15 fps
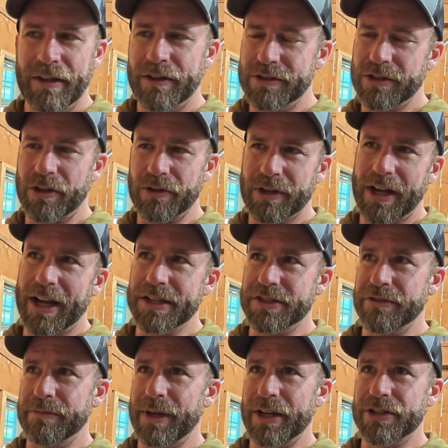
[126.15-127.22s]
there's all
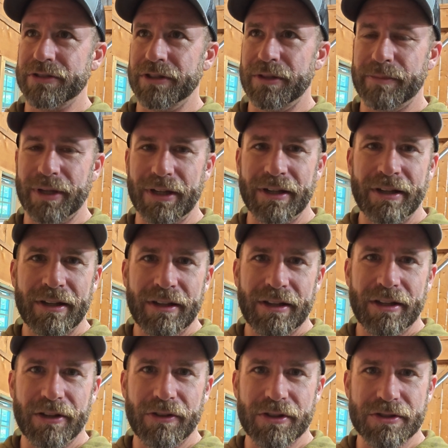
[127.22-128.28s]
kinds of them actually, but
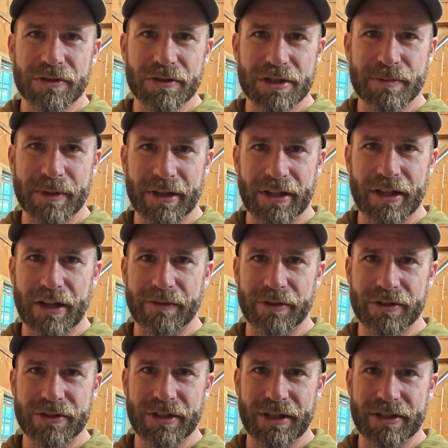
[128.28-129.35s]
those little spigot
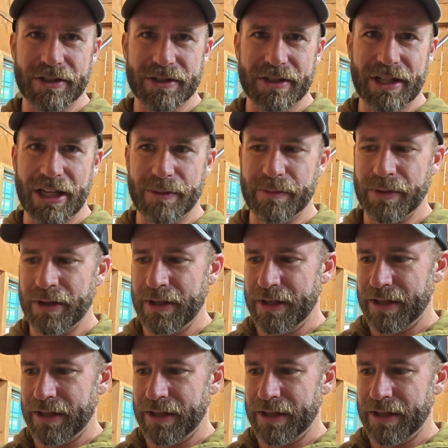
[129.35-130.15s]
covers that just keep